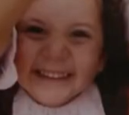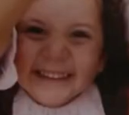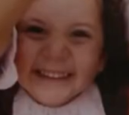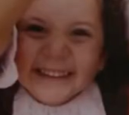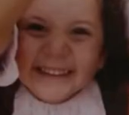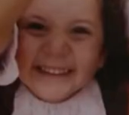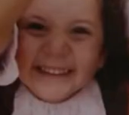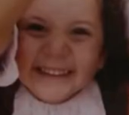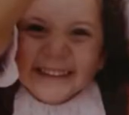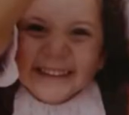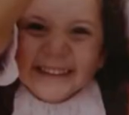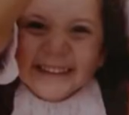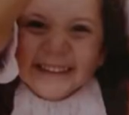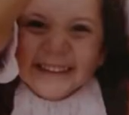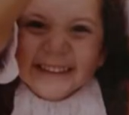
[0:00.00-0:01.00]

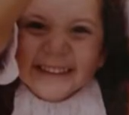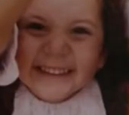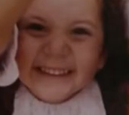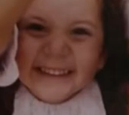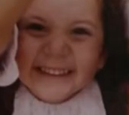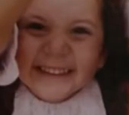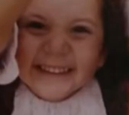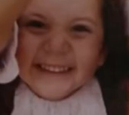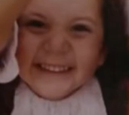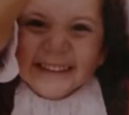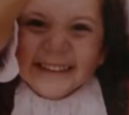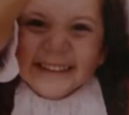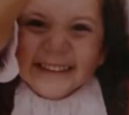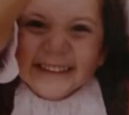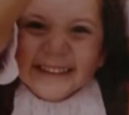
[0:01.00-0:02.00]

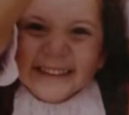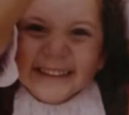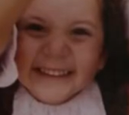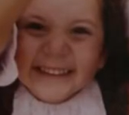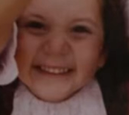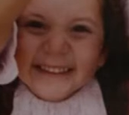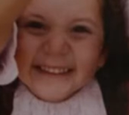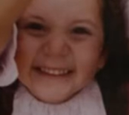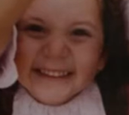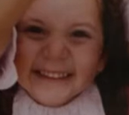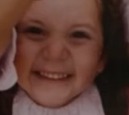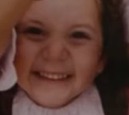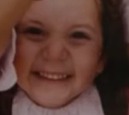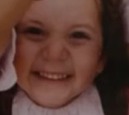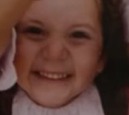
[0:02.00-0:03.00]

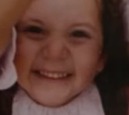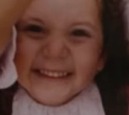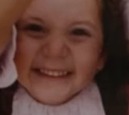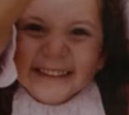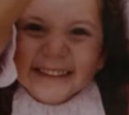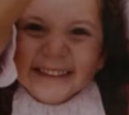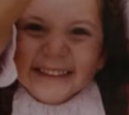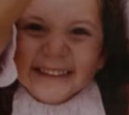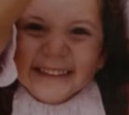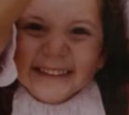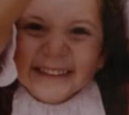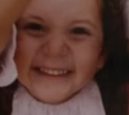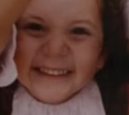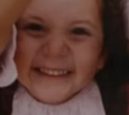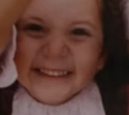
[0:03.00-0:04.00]

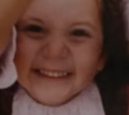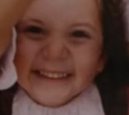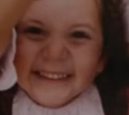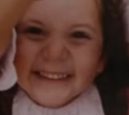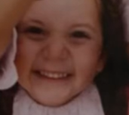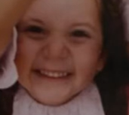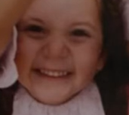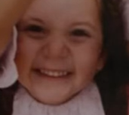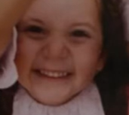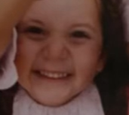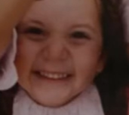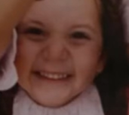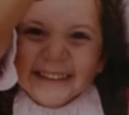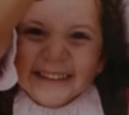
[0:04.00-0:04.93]
This person isn't speaking.